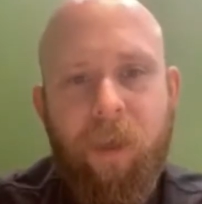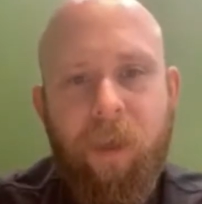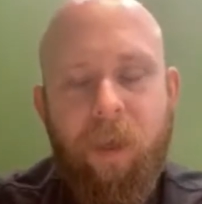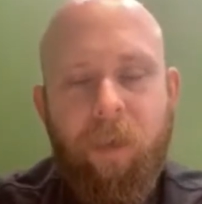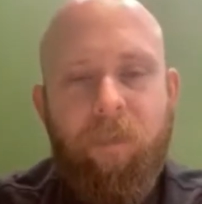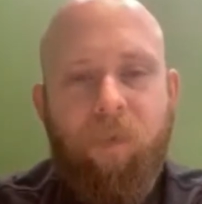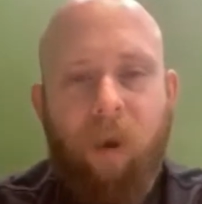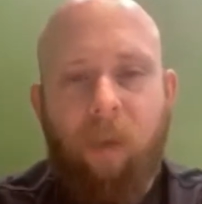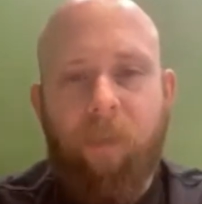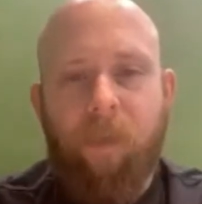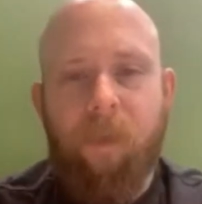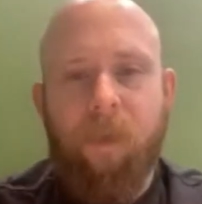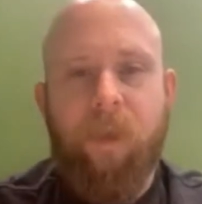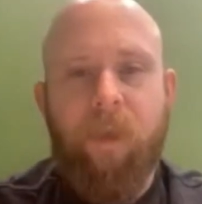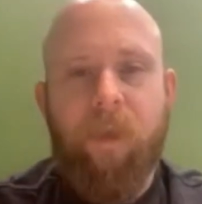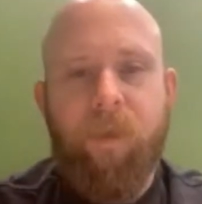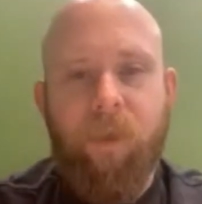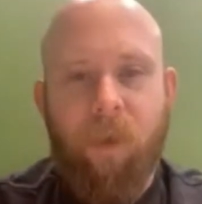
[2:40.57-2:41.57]
and
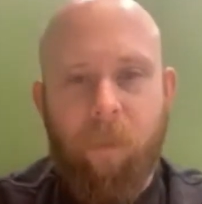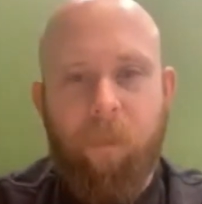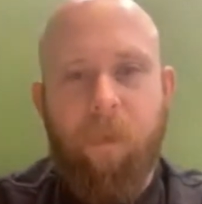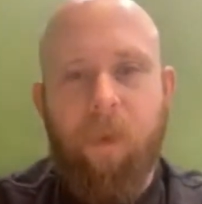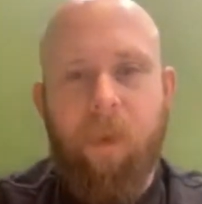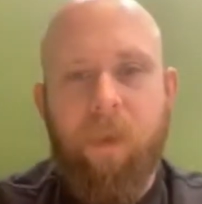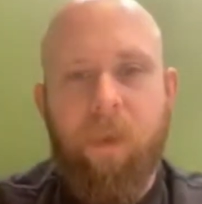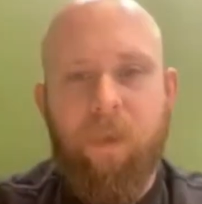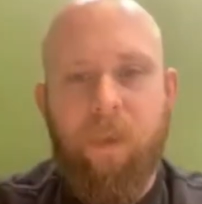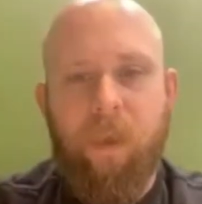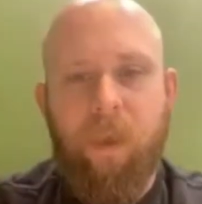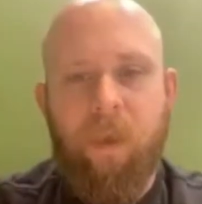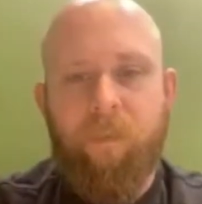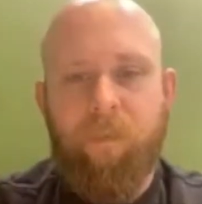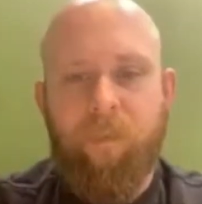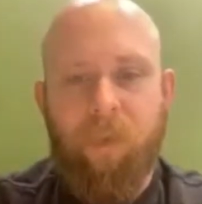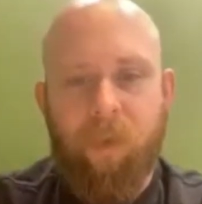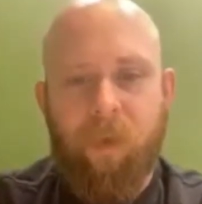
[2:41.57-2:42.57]
properly interpret it
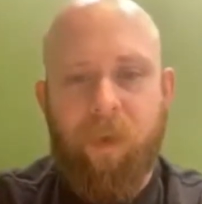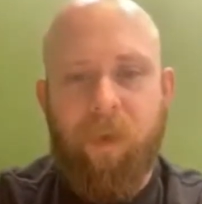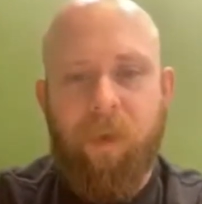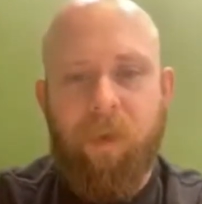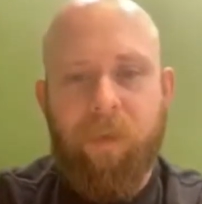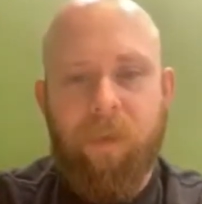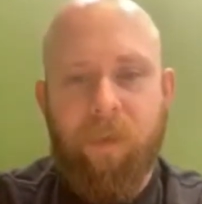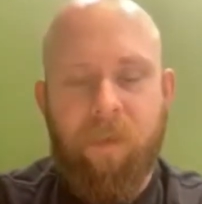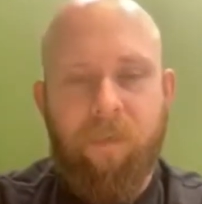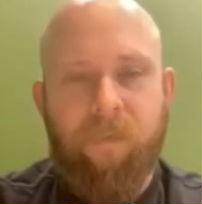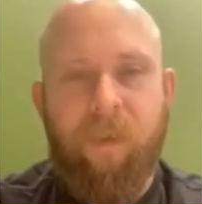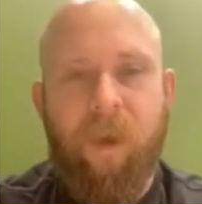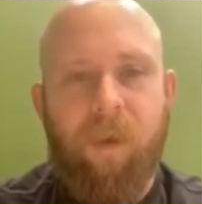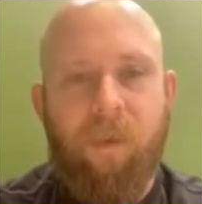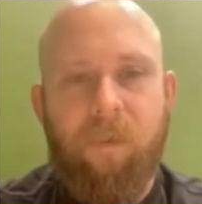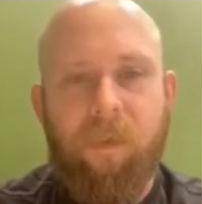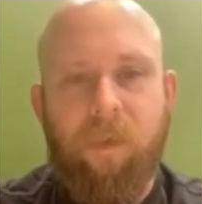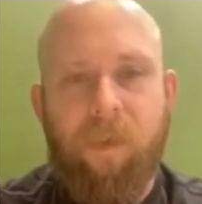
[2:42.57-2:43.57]
and put it into the file.